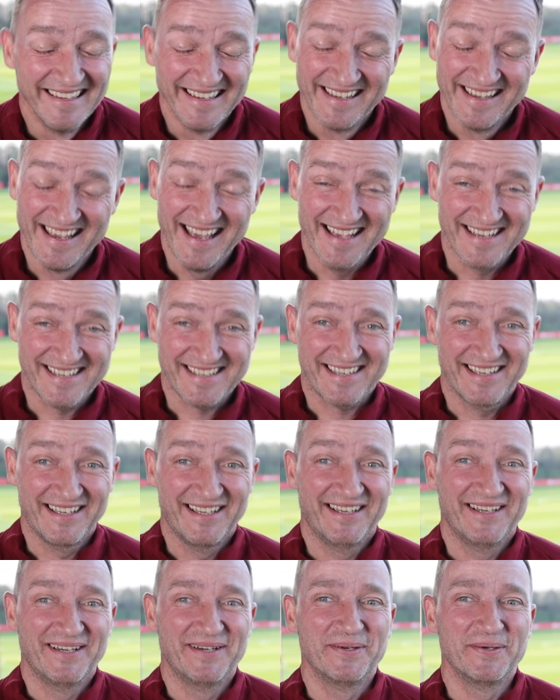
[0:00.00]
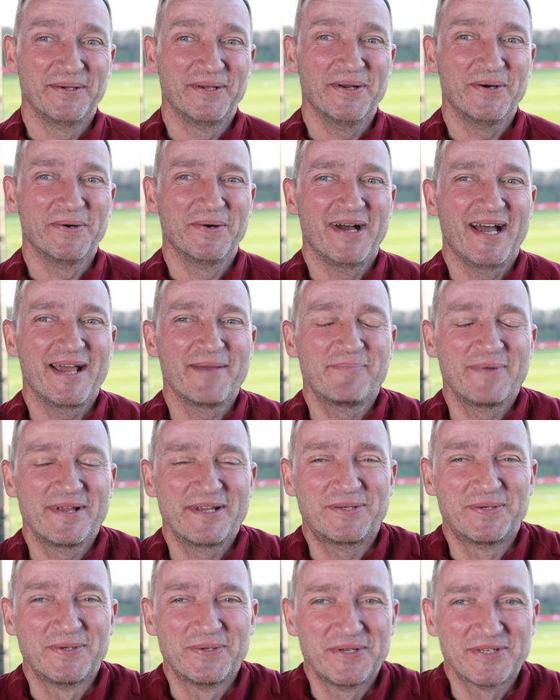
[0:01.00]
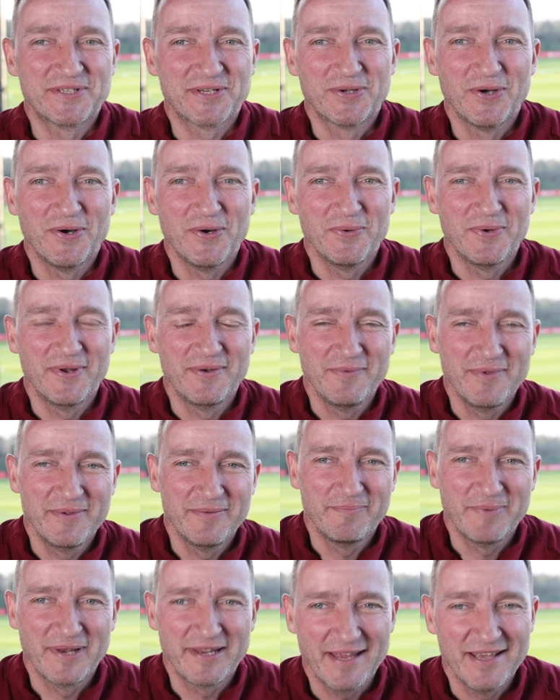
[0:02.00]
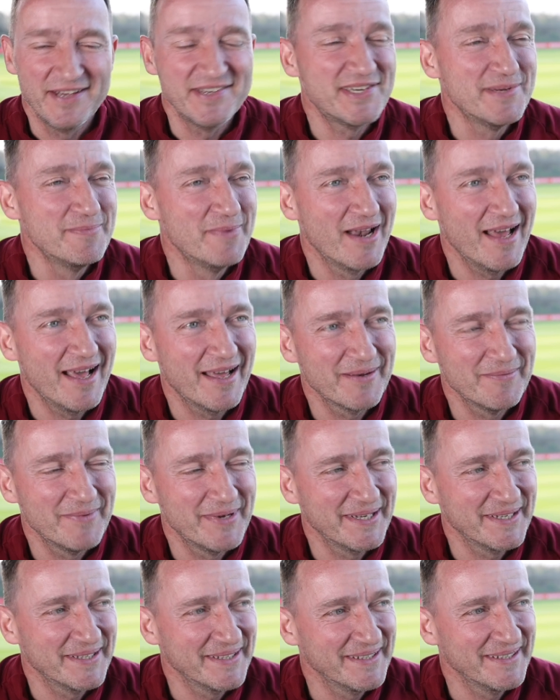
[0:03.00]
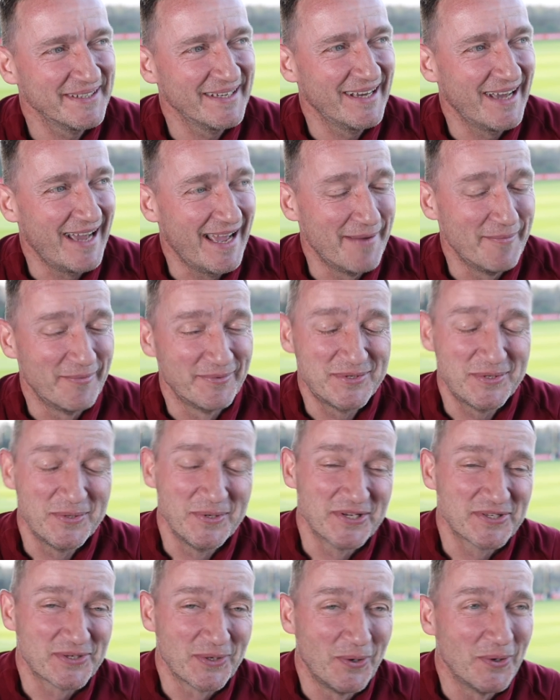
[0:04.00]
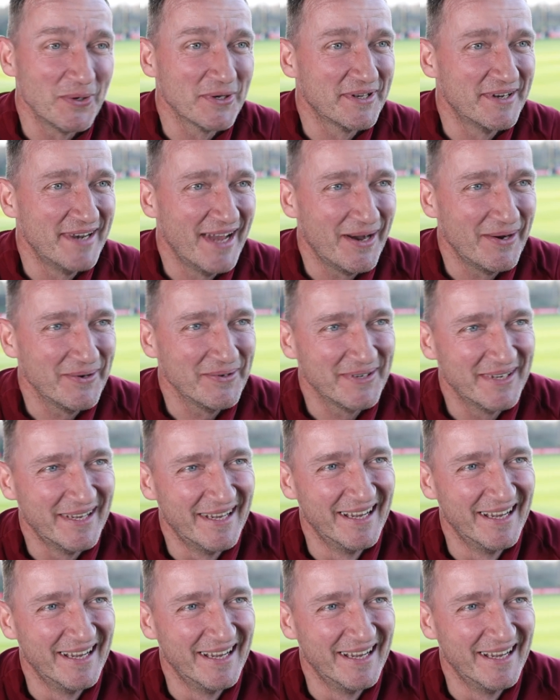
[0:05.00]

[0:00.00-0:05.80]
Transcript: Yes, I played 2 years ago when we played AC Milan, but I'm 2 years older now,